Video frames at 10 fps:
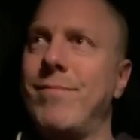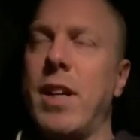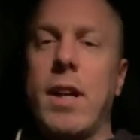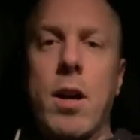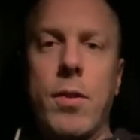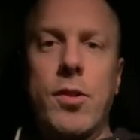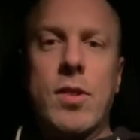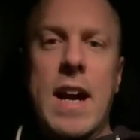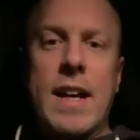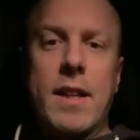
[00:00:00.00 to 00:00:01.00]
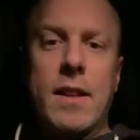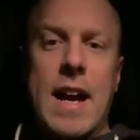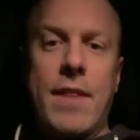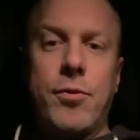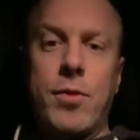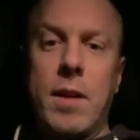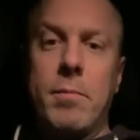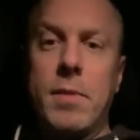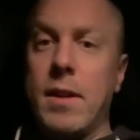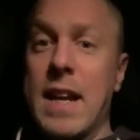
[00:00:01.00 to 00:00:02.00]
you know, this kind of live
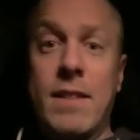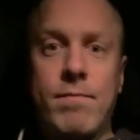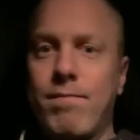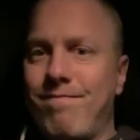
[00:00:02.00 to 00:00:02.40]
stream and